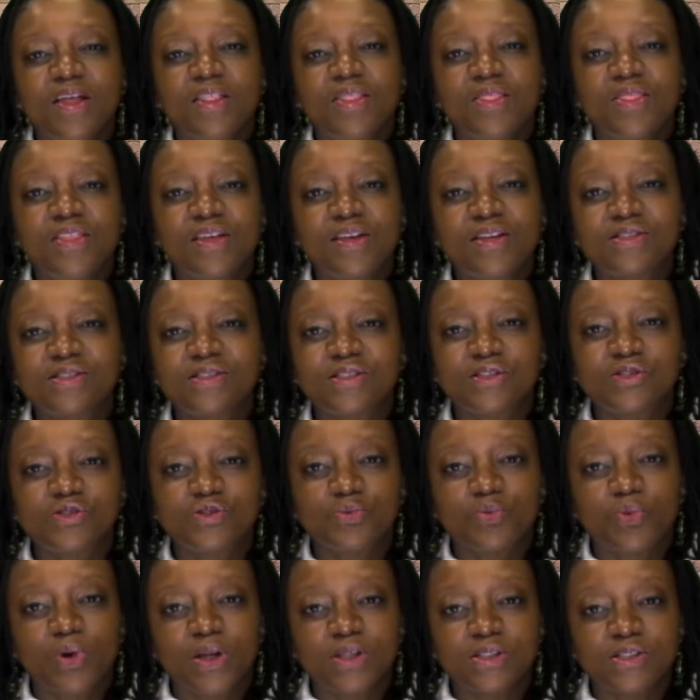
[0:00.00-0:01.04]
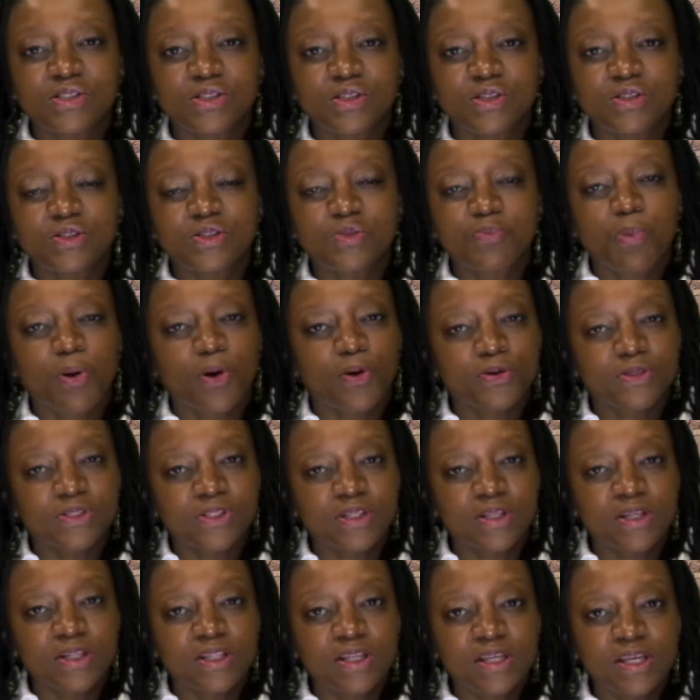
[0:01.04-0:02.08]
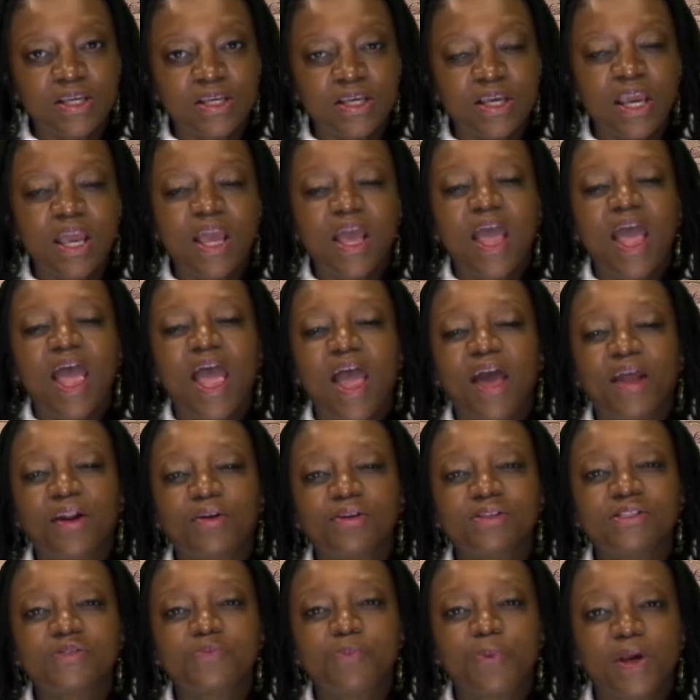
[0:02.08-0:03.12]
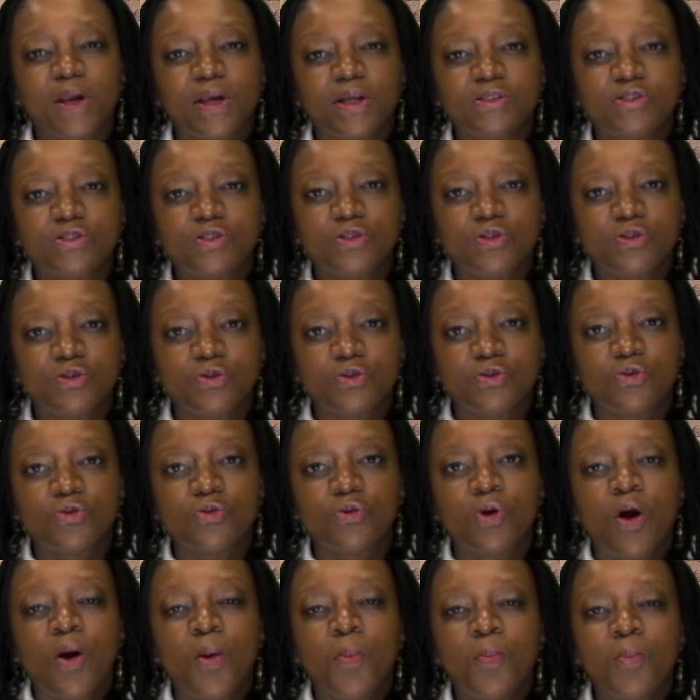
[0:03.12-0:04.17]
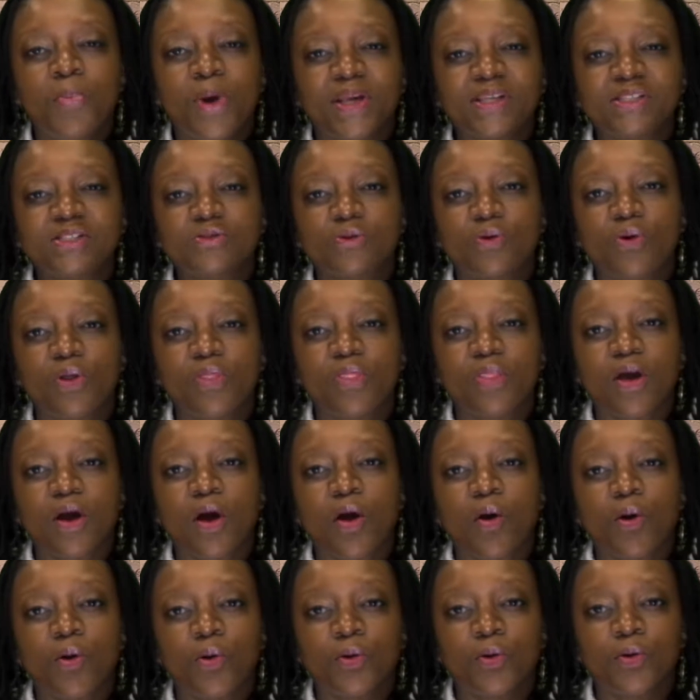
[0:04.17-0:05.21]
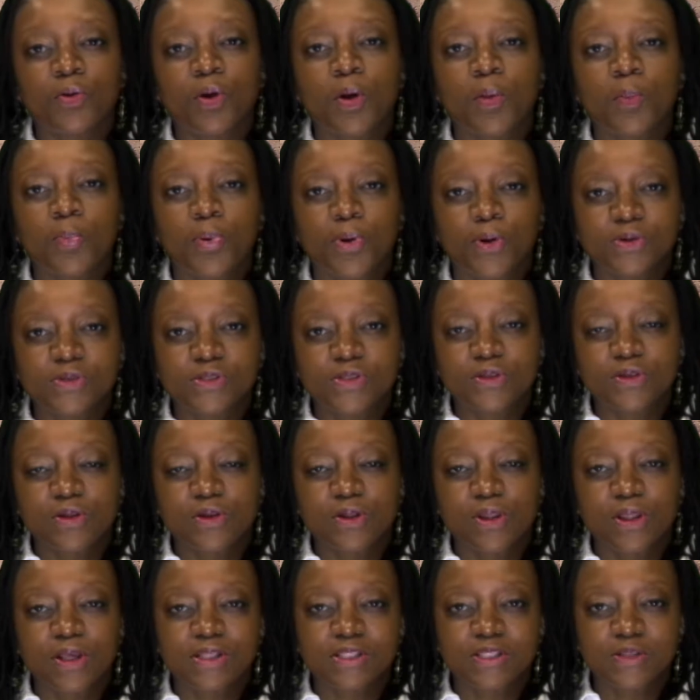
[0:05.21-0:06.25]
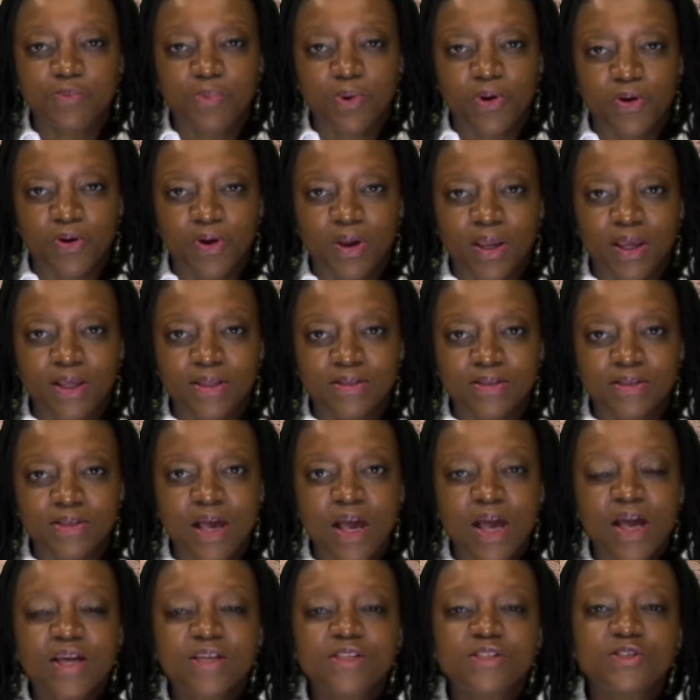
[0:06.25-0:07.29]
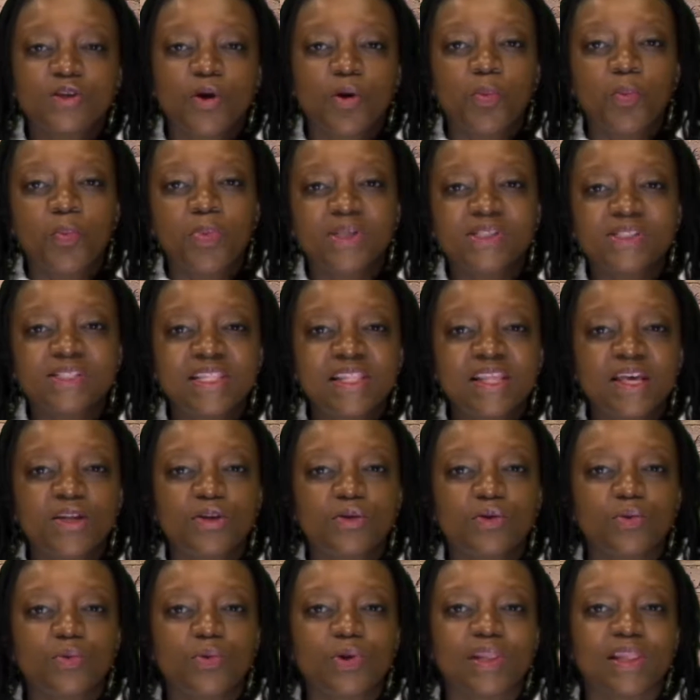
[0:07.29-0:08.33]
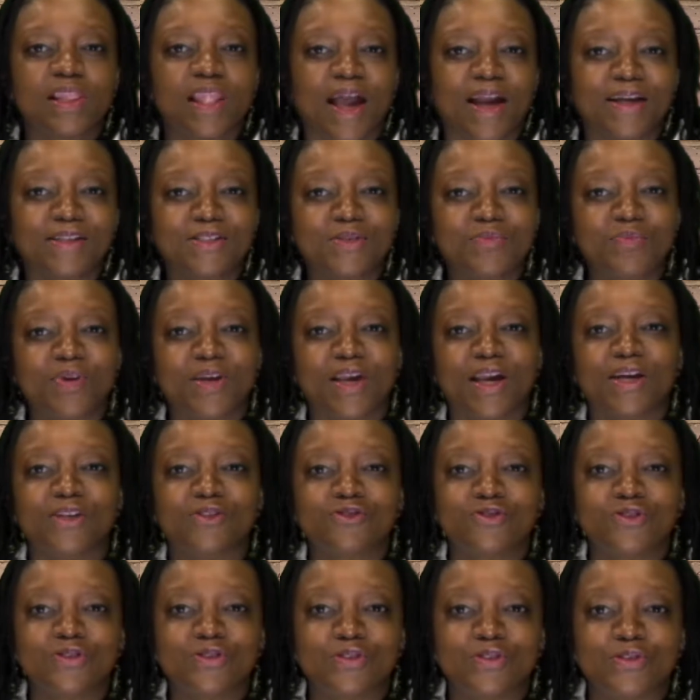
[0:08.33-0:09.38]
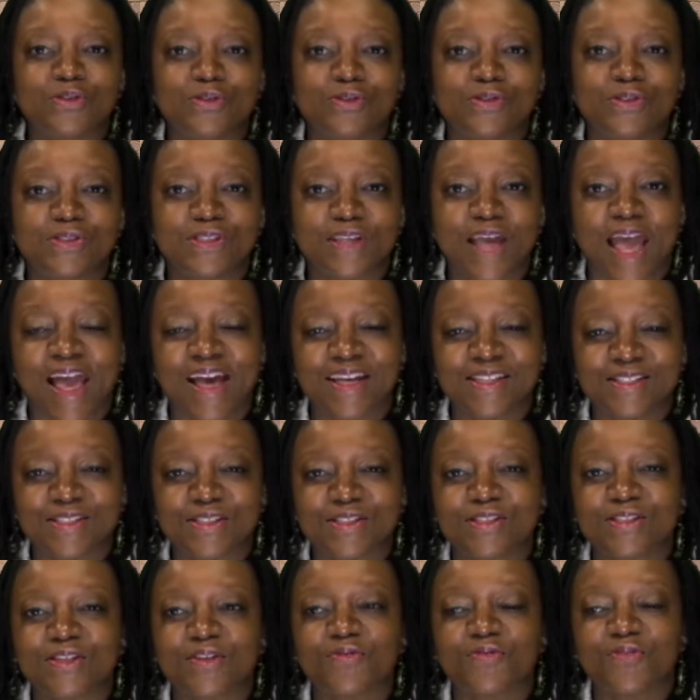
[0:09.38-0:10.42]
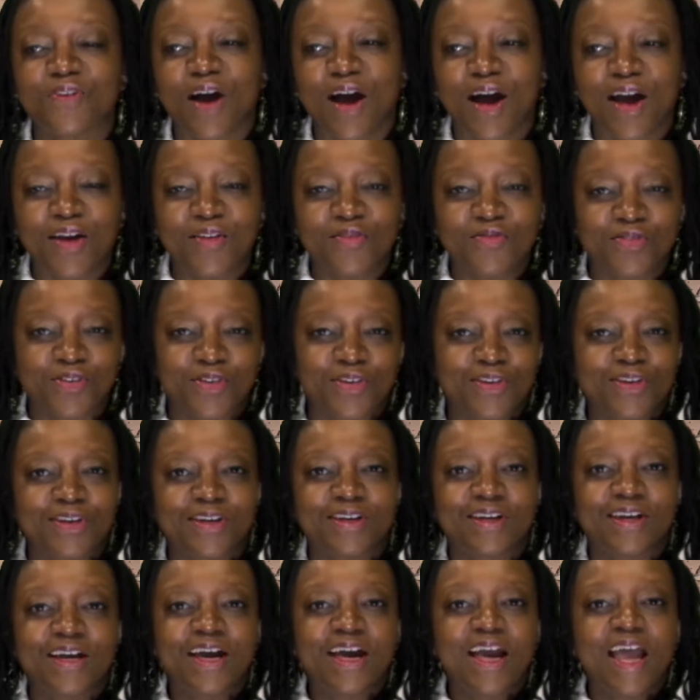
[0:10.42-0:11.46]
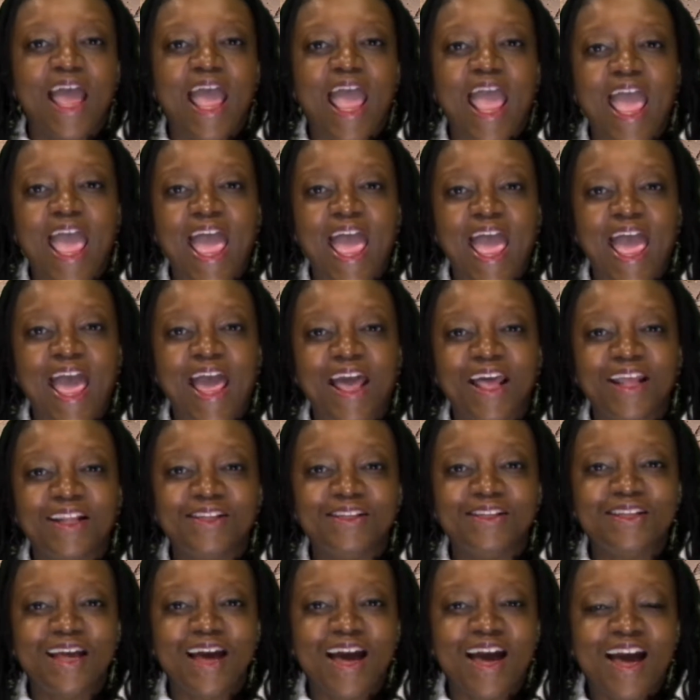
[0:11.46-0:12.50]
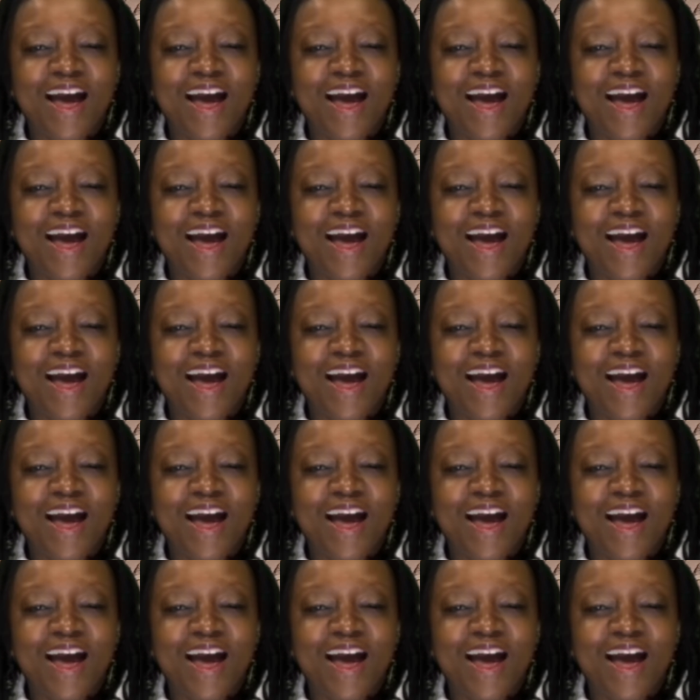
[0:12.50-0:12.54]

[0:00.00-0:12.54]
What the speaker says: these situations personally and are speaking to you based on their own personal experience. So Miss Little would like to be introduced as a survivor. And